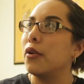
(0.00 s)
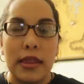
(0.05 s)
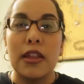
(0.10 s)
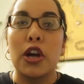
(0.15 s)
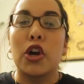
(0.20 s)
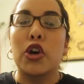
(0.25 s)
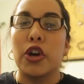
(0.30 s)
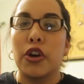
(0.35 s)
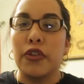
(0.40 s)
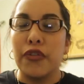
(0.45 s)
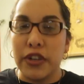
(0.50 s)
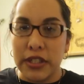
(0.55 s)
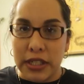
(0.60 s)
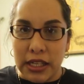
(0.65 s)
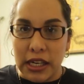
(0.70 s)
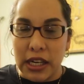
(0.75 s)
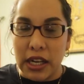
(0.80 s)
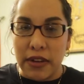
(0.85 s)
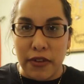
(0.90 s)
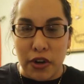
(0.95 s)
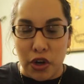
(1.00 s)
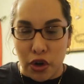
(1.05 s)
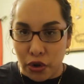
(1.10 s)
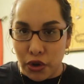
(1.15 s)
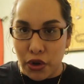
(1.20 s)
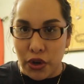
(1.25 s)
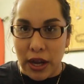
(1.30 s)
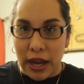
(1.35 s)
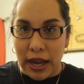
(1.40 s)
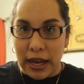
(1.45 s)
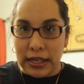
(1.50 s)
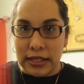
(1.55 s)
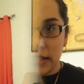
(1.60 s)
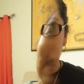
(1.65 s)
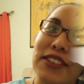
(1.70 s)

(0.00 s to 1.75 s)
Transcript: The girlfriend didn't even know you guys.